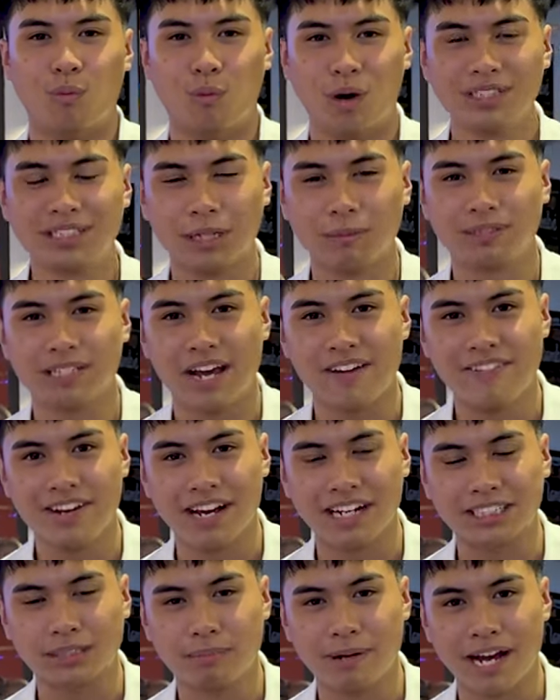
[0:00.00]
What's up, savvy
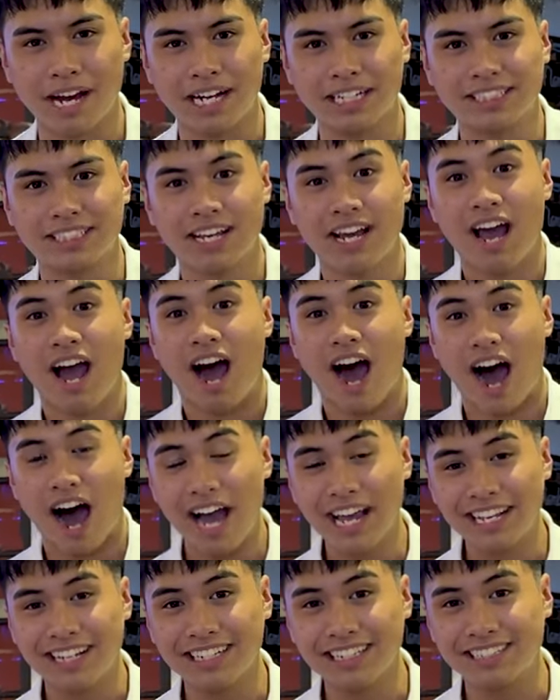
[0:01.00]
expats?
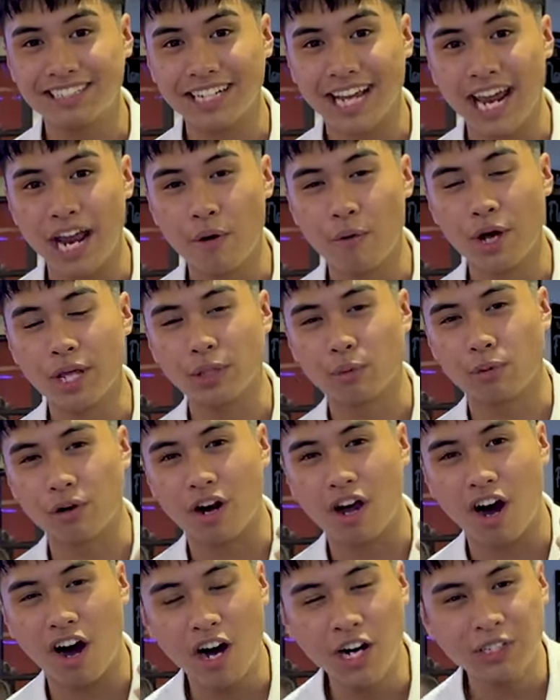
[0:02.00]
I can say with
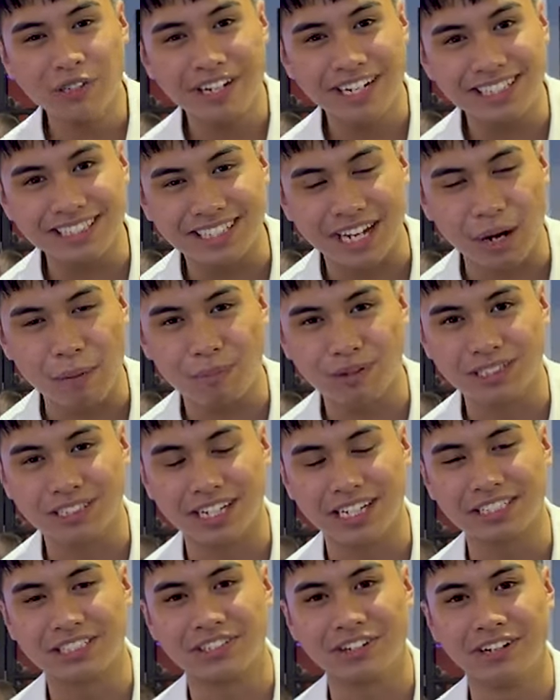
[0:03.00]

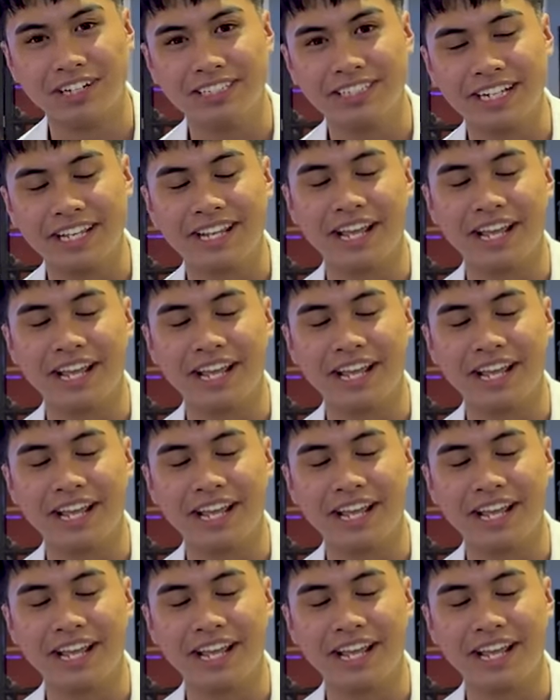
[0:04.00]
110% certainty